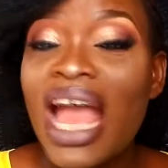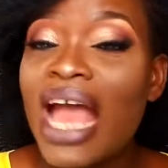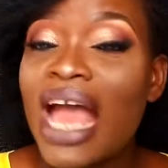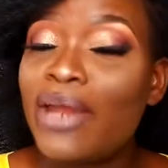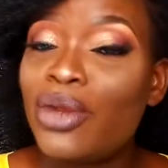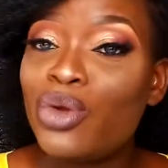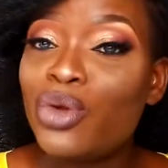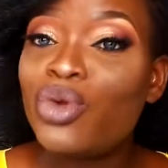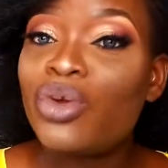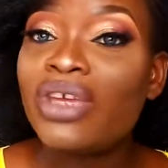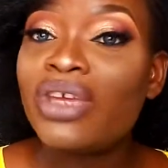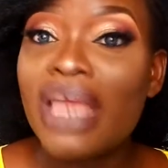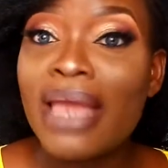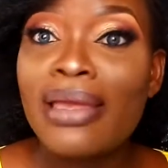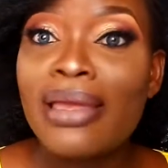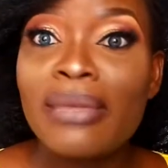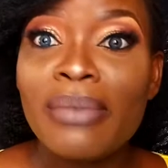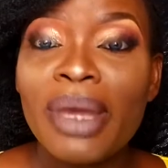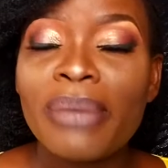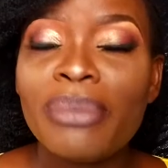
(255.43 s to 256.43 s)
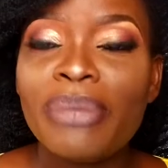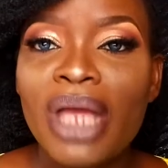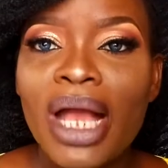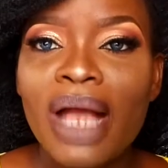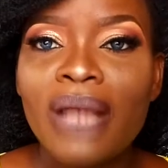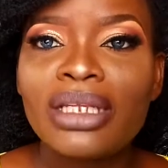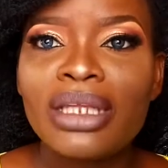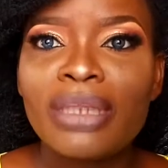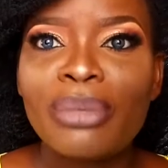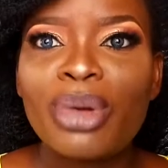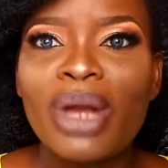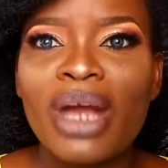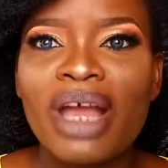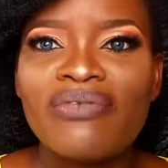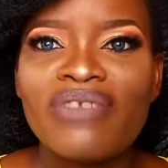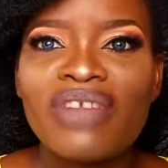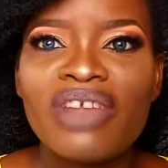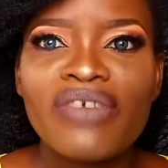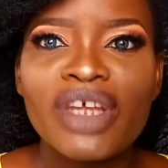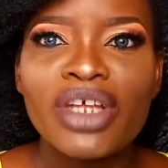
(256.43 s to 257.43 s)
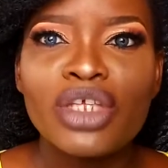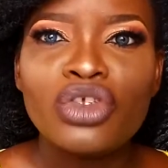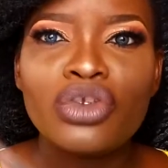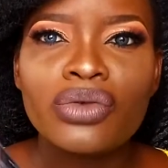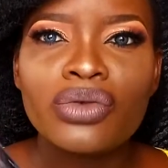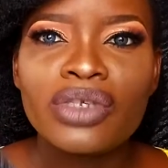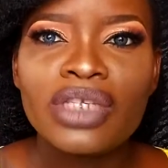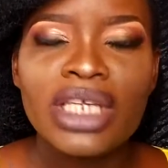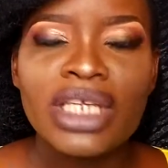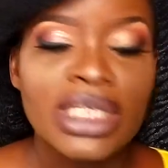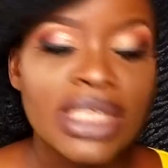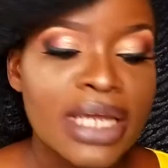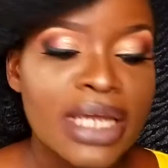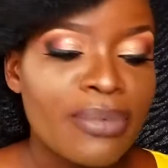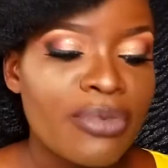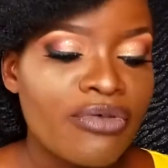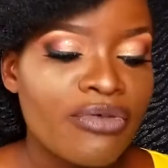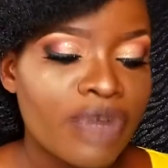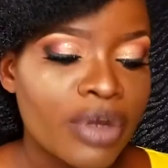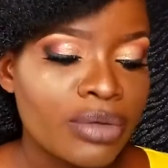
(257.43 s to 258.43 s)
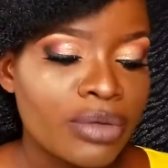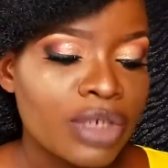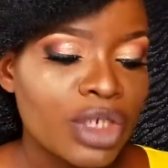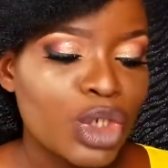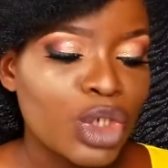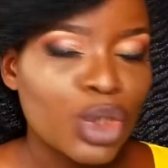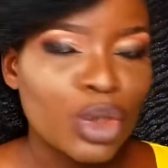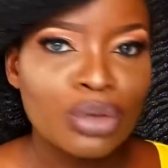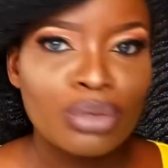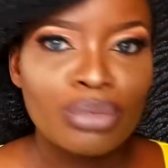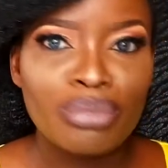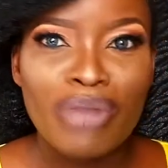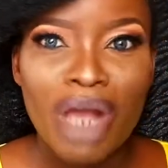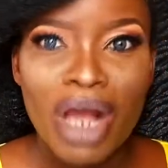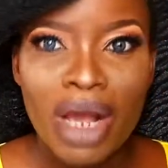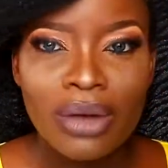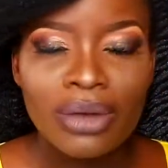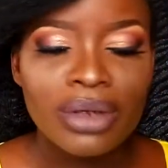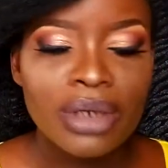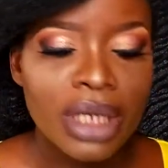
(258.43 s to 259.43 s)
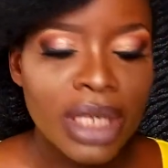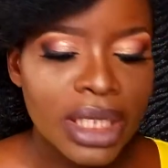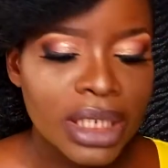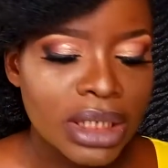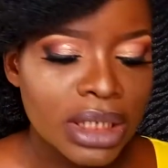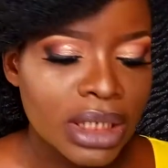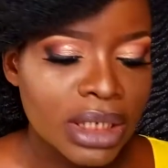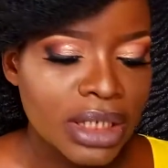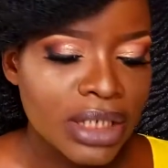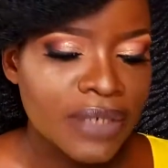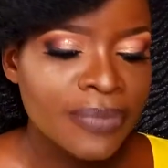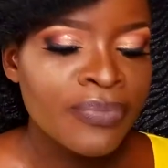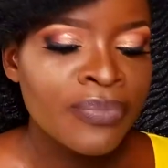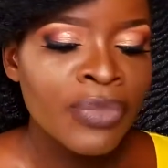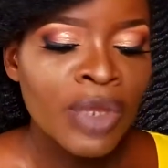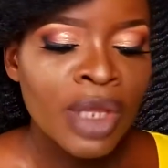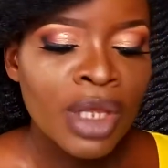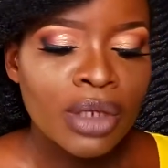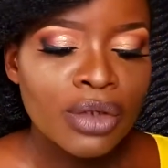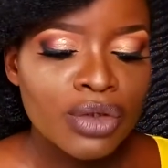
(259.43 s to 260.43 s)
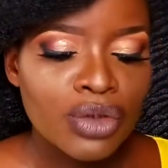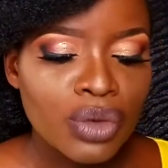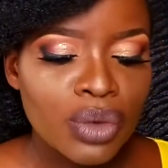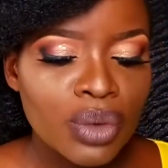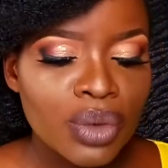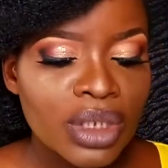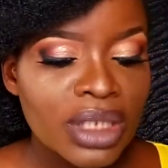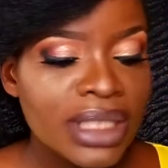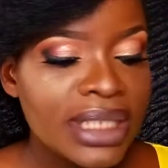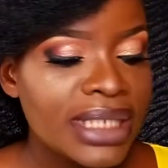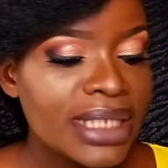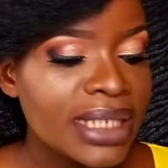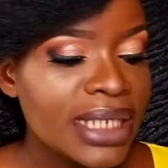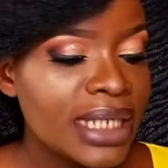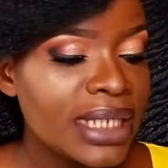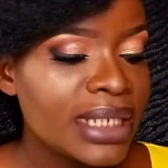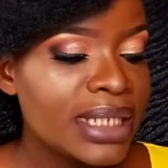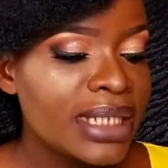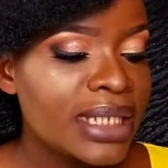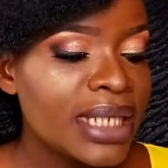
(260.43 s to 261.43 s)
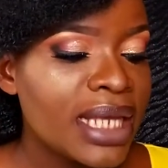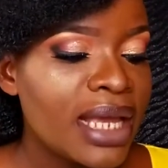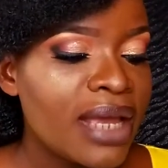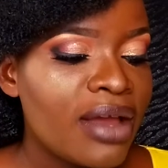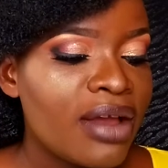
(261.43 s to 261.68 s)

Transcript: i don't know yeah it might be out there but i've never used a type of foundation powder like this so it says